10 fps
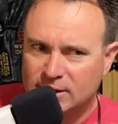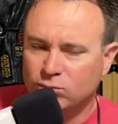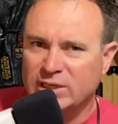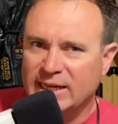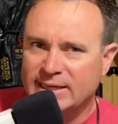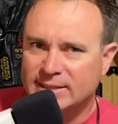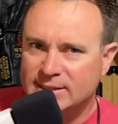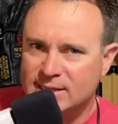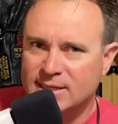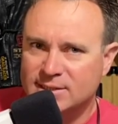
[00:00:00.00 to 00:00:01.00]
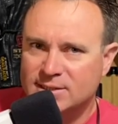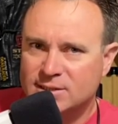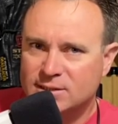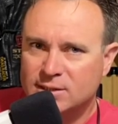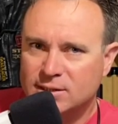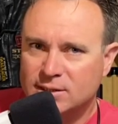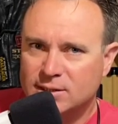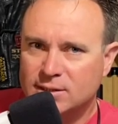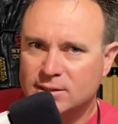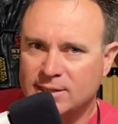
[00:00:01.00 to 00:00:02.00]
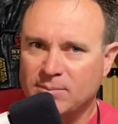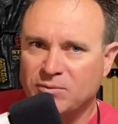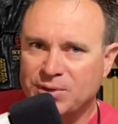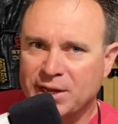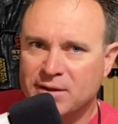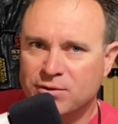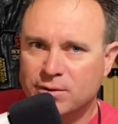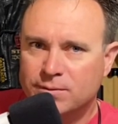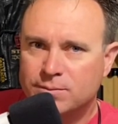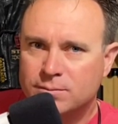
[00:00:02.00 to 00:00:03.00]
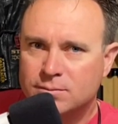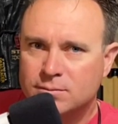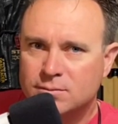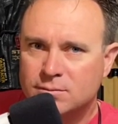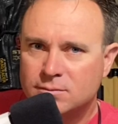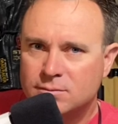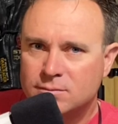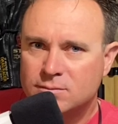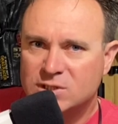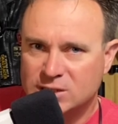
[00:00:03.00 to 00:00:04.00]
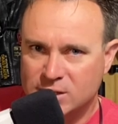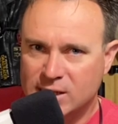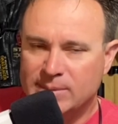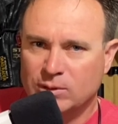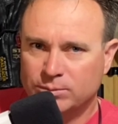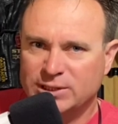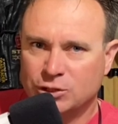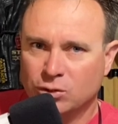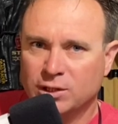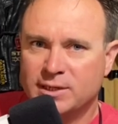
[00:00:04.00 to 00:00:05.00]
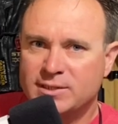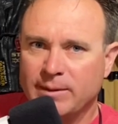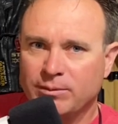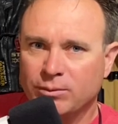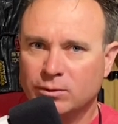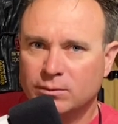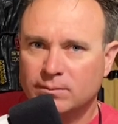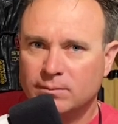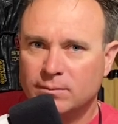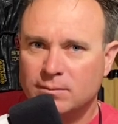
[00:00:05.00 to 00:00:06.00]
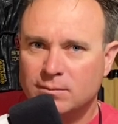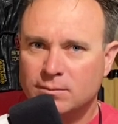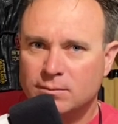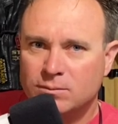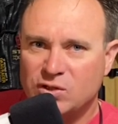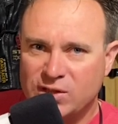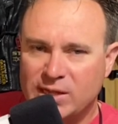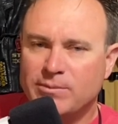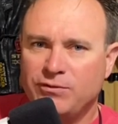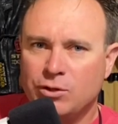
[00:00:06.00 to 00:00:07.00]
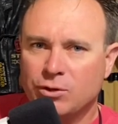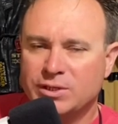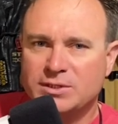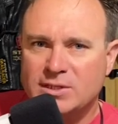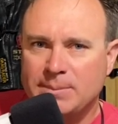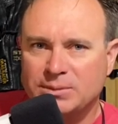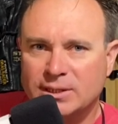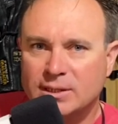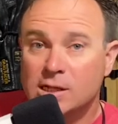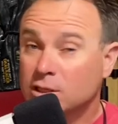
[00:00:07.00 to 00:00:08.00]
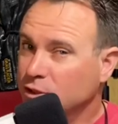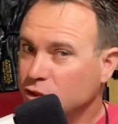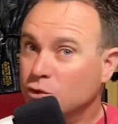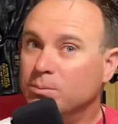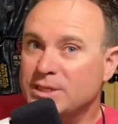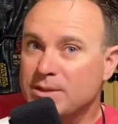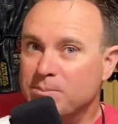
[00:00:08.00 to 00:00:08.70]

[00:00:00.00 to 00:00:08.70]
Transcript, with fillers: related to this type of behavior. To them, it will be totally acceptable. To them, if you don't accept it, you'll be the